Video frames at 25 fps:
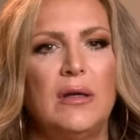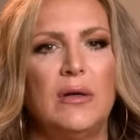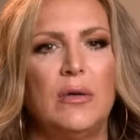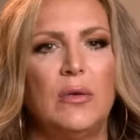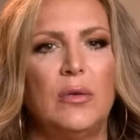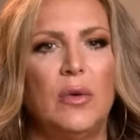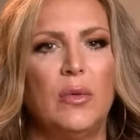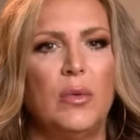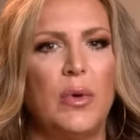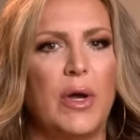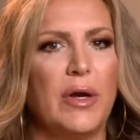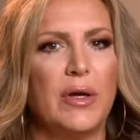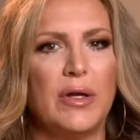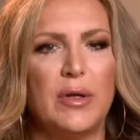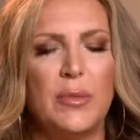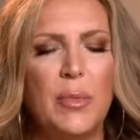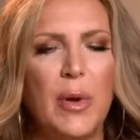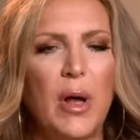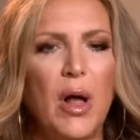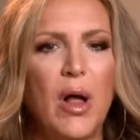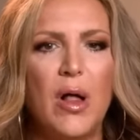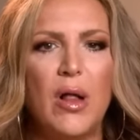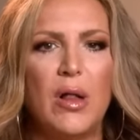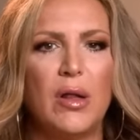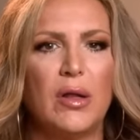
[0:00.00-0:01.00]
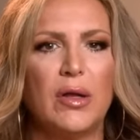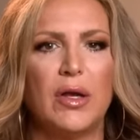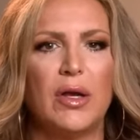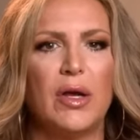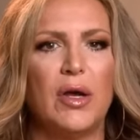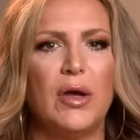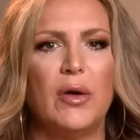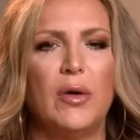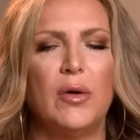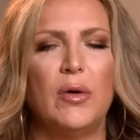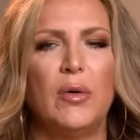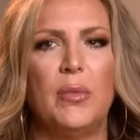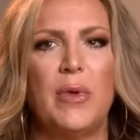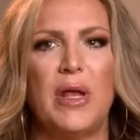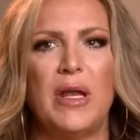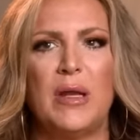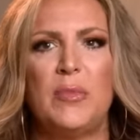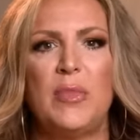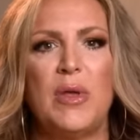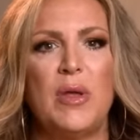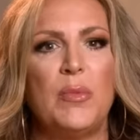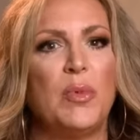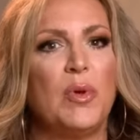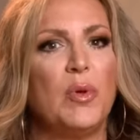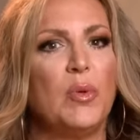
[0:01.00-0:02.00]
well, where did Paul go? Many
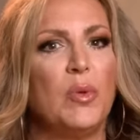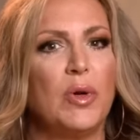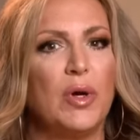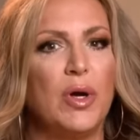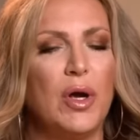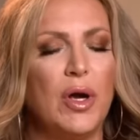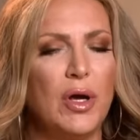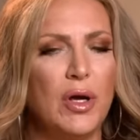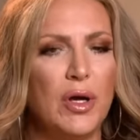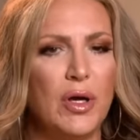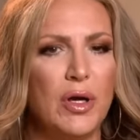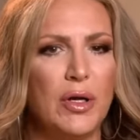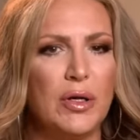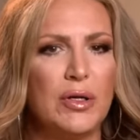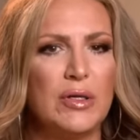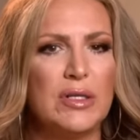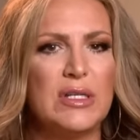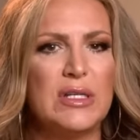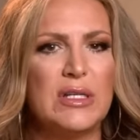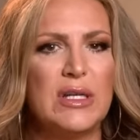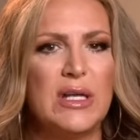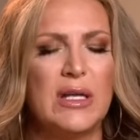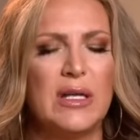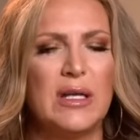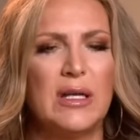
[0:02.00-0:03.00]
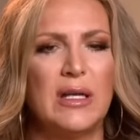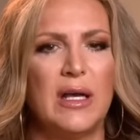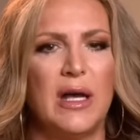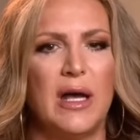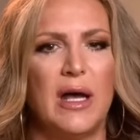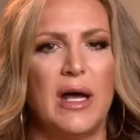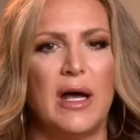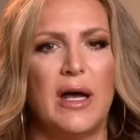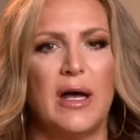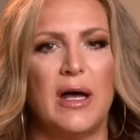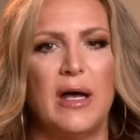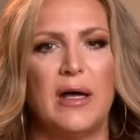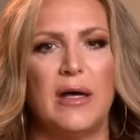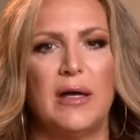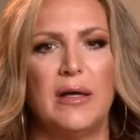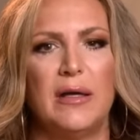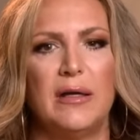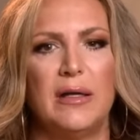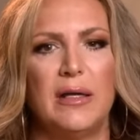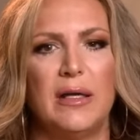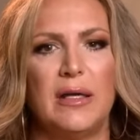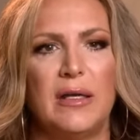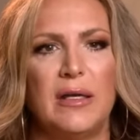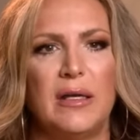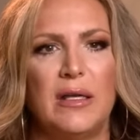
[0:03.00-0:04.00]
people were hurt. Uh,
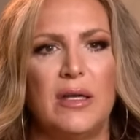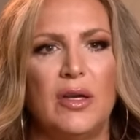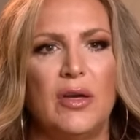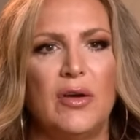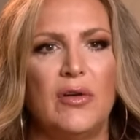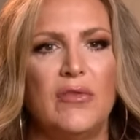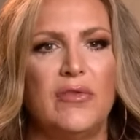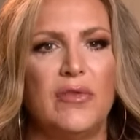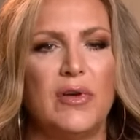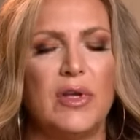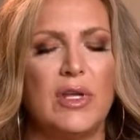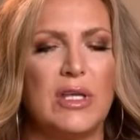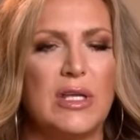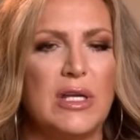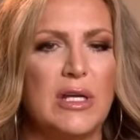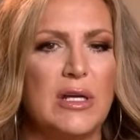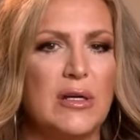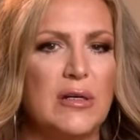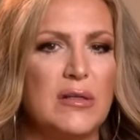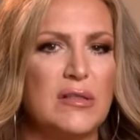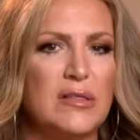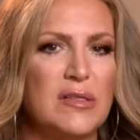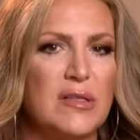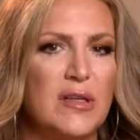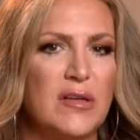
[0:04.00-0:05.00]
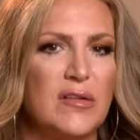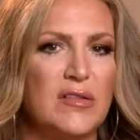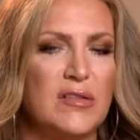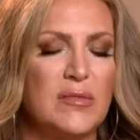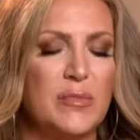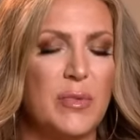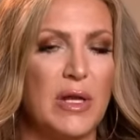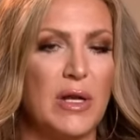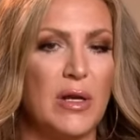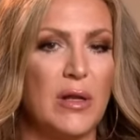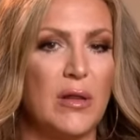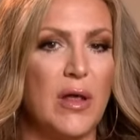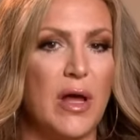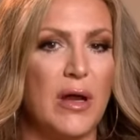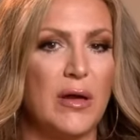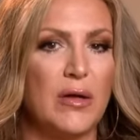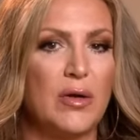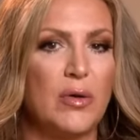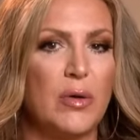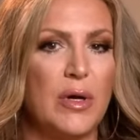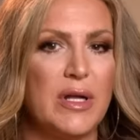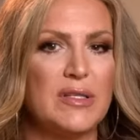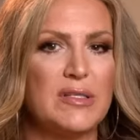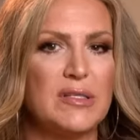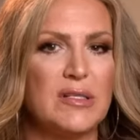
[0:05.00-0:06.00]
it, you know, for years, there's been a lot of
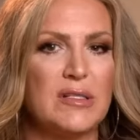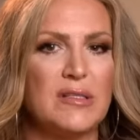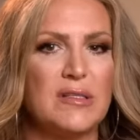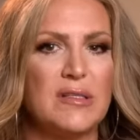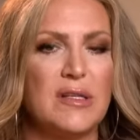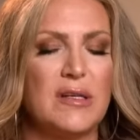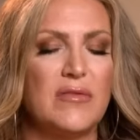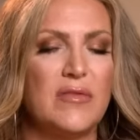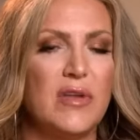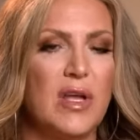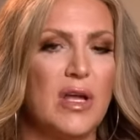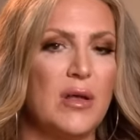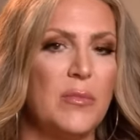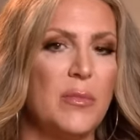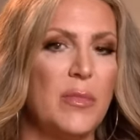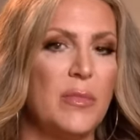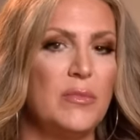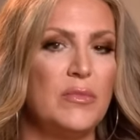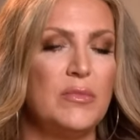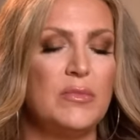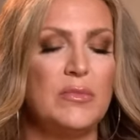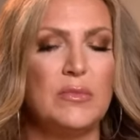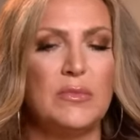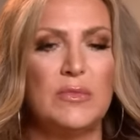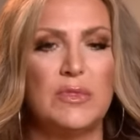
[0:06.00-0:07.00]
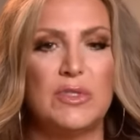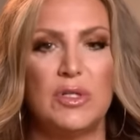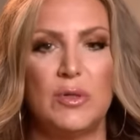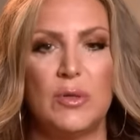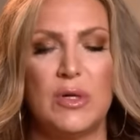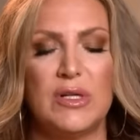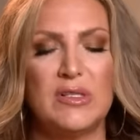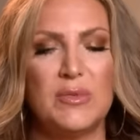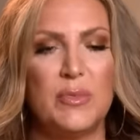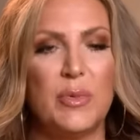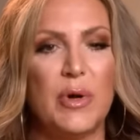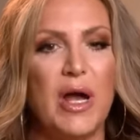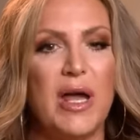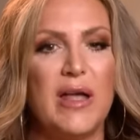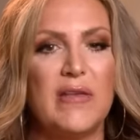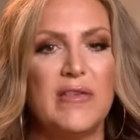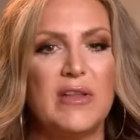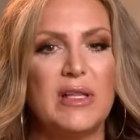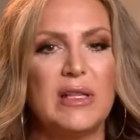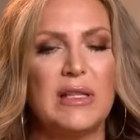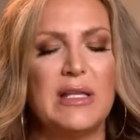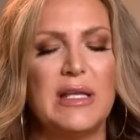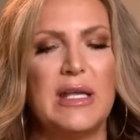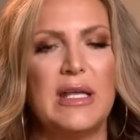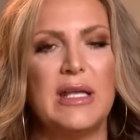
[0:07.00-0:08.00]
questions that have come to us
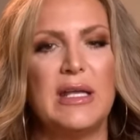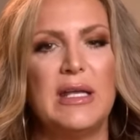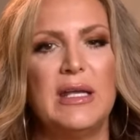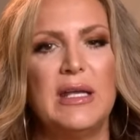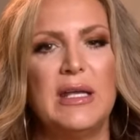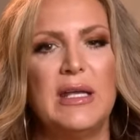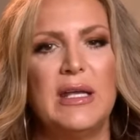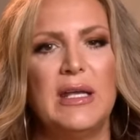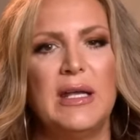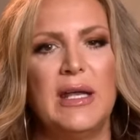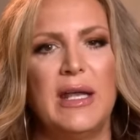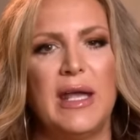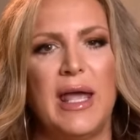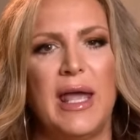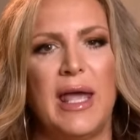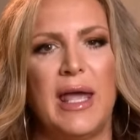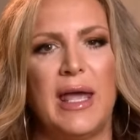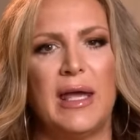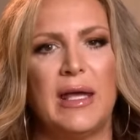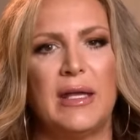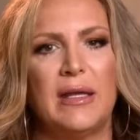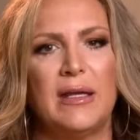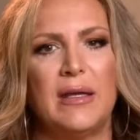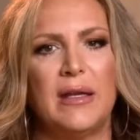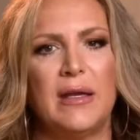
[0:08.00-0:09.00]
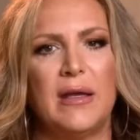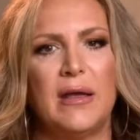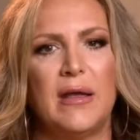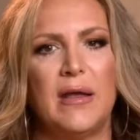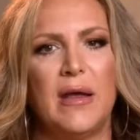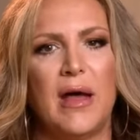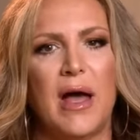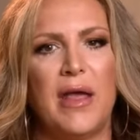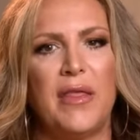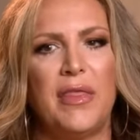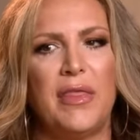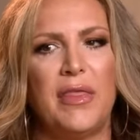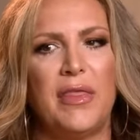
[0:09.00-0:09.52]
privately. And uh, I